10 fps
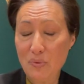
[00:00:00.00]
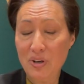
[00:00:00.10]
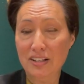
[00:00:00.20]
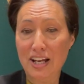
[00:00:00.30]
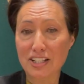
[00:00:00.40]

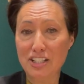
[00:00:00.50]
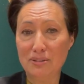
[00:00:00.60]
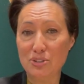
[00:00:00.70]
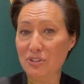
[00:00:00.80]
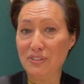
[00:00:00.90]
Well, actually,
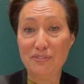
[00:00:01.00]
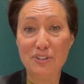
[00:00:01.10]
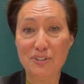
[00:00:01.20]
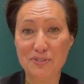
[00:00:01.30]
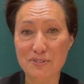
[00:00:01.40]
I'm sure you've never
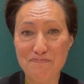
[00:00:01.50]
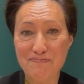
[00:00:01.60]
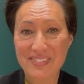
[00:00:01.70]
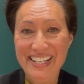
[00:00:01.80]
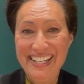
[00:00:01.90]
heard of them,
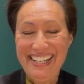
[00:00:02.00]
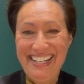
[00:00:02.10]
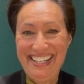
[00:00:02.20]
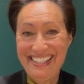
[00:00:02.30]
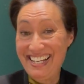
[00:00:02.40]

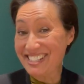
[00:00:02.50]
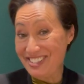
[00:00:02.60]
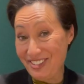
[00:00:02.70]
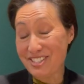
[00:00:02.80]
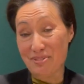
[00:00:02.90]
and that's
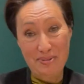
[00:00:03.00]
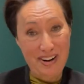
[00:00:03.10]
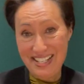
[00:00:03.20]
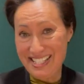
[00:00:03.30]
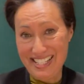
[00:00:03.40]
not
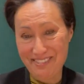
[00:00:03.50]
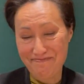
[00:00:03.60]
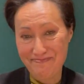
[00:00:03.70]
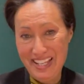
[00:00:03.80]
surprising.